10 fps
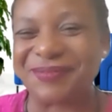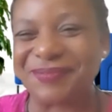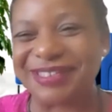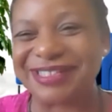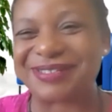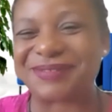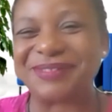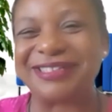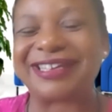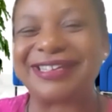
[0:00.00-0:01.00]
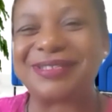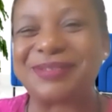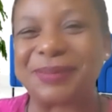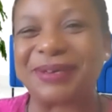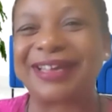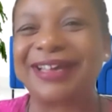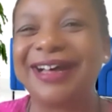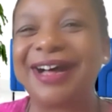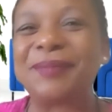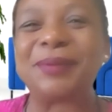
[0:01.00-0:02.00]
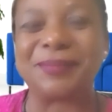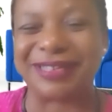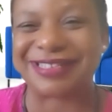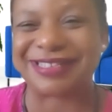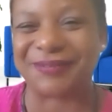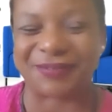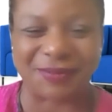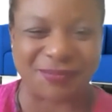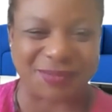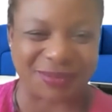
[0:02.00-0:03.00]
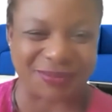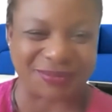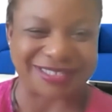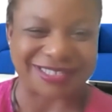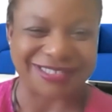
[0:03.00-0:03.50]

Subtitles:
Mr. Wilkinsburg. I'll put myself on mute.